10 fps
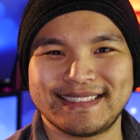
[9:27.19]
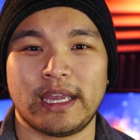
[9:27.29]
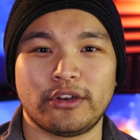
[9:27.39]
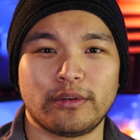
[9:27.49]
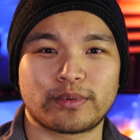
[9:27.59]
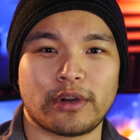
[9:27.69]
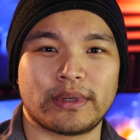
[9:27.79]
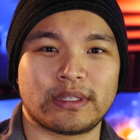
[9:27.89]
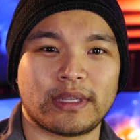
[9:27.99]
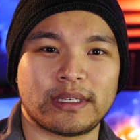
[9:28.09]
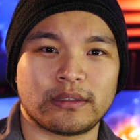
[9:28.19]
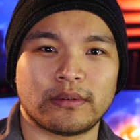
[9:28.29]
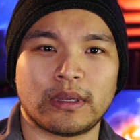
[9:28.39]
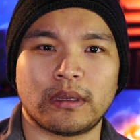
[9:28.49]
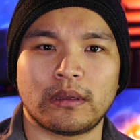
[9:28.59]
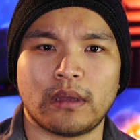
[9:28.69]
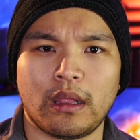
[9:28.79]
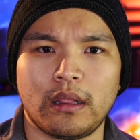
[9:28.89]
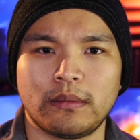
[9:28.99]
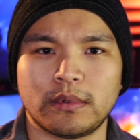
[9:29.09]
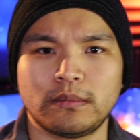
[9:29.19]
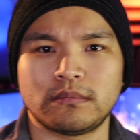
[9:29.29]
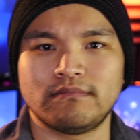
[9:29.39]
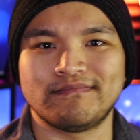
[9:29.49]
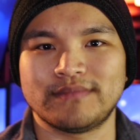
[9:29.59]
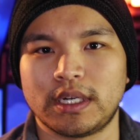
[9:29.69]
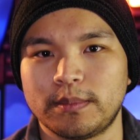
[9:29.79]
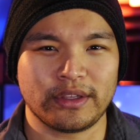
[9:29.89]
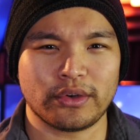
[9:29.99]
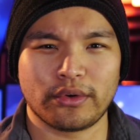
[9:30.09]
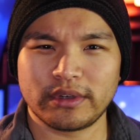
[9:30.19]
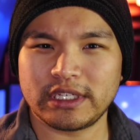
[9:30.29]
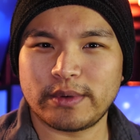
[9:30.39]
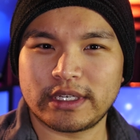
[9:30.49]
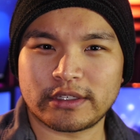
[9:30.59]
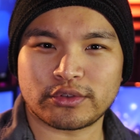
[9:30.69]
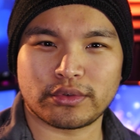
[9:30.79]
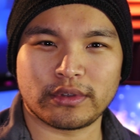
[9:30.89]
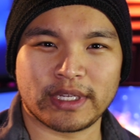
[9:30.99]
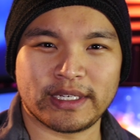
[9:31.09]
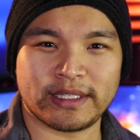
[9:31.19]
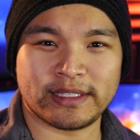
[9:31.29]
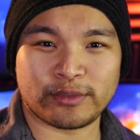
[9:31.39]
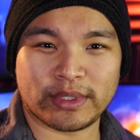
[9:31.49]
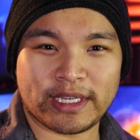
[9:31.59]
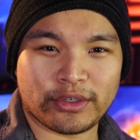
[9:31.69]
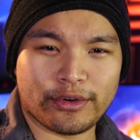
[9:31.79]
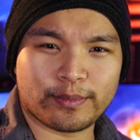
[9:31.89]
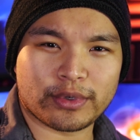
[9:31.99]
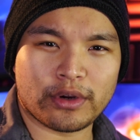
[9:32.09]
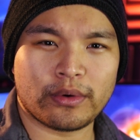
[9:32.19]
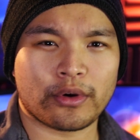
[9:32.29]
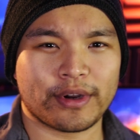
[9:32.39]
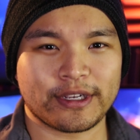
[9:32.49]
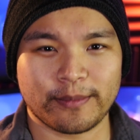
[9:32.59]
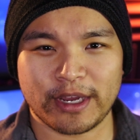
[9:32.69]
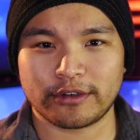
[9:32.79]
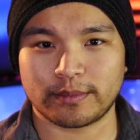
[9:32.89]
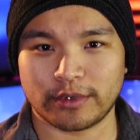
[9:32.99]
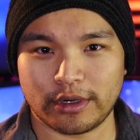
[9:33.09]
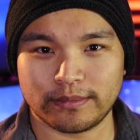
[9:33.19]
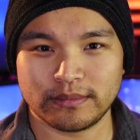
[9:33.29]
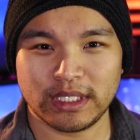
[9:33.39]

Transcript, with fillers: A Node Pro and a lighting, the only way to control lighting is with a Node Pro or a Commander Pro.